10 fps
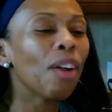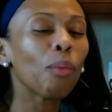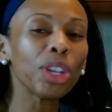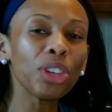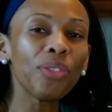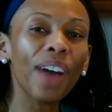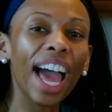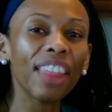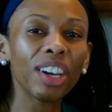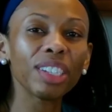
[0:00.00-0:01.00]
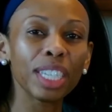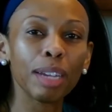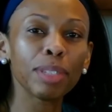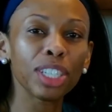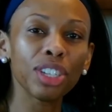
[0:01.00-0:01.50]
When you find those
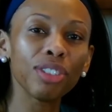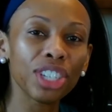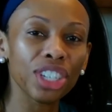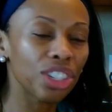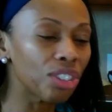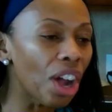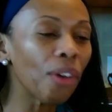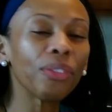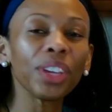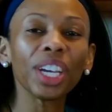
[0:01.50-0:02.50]
substitutions, you don't feel